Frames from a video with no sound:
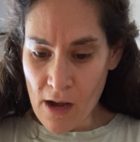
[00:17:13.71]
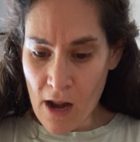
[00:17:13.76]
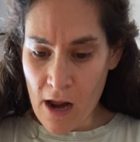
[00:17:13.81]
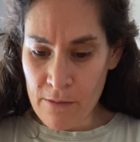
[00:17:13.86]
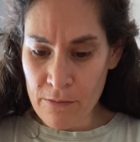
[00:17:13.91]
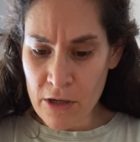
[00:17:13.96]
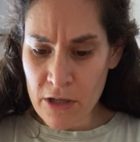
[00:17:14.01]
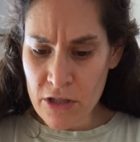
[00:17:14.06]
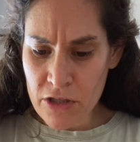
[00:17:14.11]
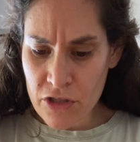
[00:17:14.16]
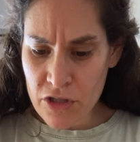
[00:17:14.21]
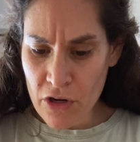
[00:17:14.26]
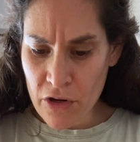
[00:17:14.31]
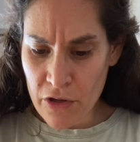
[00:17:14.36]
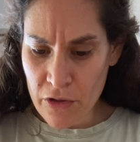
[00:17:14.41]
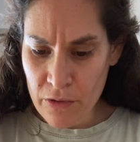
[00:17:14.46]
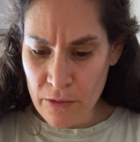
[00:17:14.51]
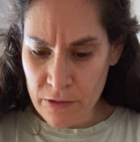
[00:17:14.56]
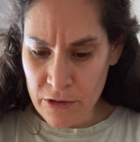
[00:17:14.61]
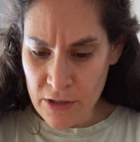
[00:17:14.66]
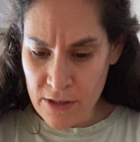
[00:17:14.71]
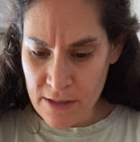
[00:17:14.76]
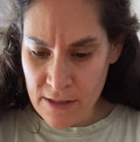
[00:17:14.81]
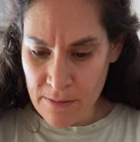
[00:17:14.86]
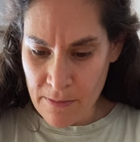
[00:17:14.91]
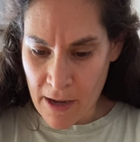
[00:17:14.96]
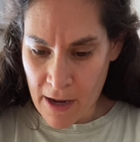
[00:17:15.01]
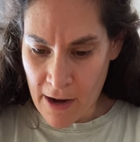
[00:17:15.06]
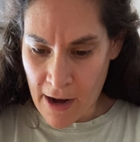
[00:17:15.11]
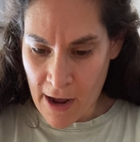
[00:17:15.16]
I'm going to show you just
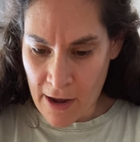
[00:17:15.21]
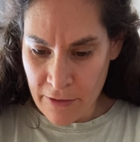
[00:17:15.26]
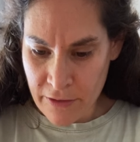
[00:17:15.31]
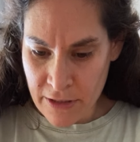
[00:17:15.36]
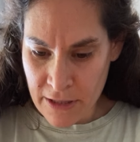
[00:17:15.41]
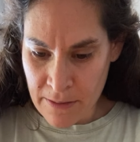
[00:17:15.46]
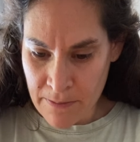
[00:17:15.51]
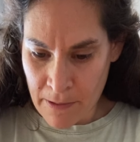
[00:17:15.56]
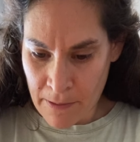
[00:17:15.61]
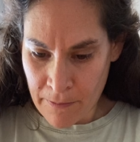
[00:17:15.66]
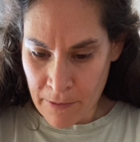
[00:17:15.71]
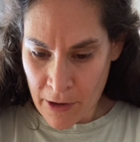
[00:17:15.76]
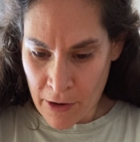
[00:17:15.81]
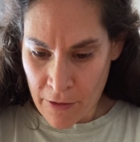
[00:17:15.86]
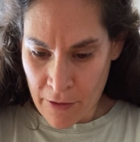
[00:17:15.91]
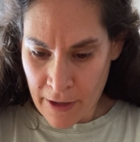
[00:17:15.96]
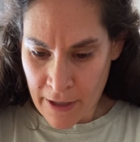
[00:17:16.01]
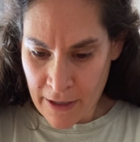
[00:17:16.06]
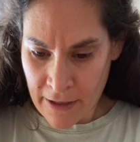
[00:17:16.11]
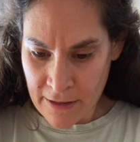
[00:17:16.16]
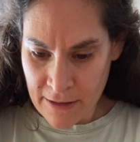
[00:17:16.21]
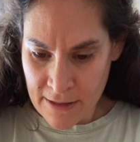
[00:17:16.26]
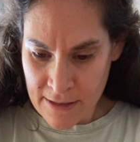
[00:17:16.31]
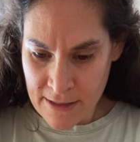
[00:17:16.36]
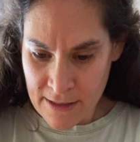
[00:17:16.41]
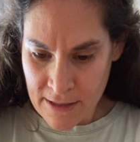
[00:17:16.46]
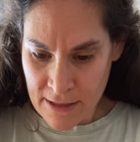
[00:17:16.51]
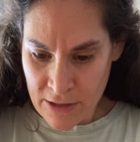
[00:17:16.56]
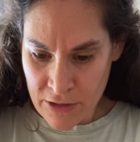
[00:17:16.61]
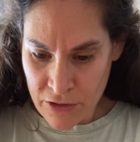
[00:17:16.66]
about how deep I'm going in this
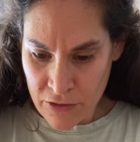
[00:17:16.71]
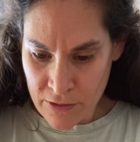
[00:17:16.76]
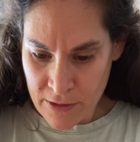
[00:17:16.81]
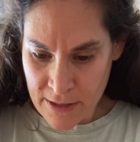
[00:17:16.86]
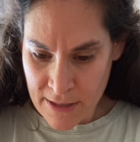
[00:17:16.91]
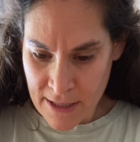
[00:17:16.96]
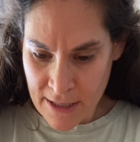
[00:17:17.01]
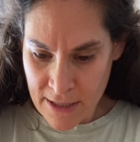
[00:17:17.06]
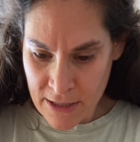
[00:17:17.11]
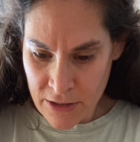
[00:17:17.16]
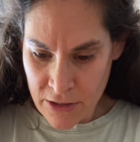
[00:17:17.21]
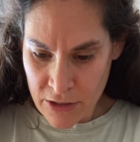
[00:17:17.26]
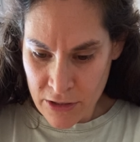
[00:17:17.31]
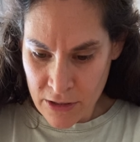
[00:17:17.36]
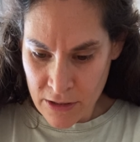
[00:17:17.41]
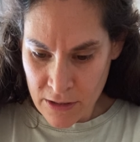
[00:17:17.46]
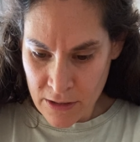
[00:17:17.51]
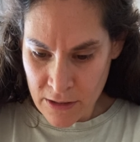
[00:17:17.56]
initial stage.